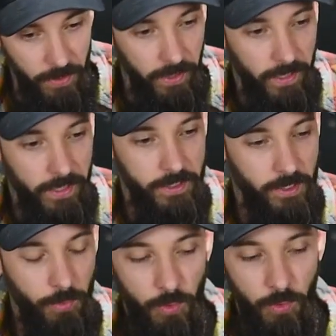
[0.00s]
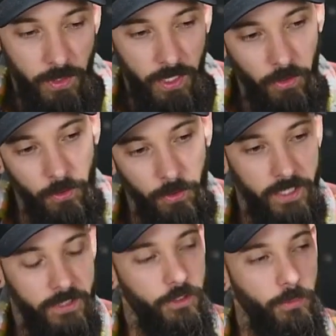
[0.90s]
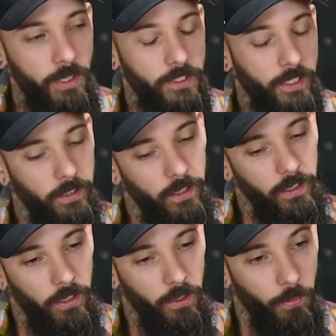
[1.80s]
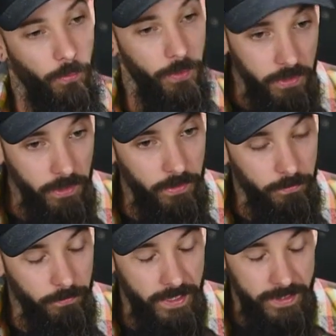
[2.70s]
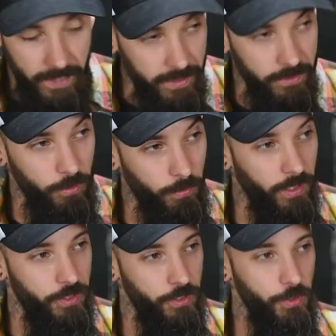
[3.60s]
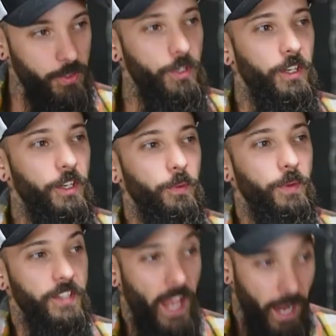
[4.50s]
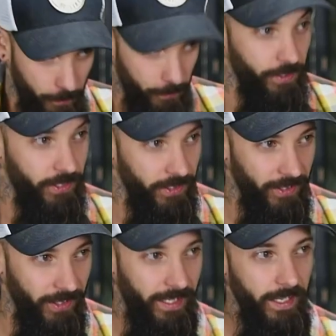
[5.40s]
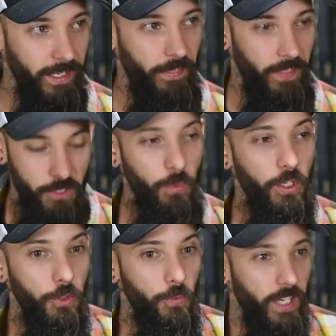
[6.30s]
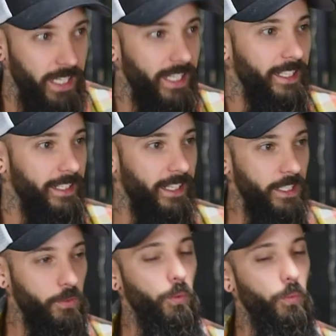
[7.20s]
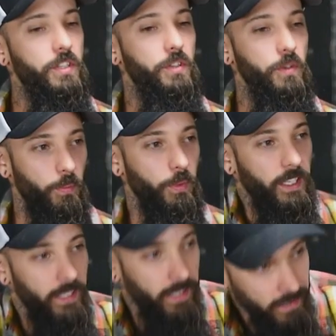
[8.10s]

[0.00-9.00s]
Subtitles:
And some people would be like, oh, that's too much. Like, really? That's not too much. You should hear what's out there. Like, that's what you needed. That's what we should be.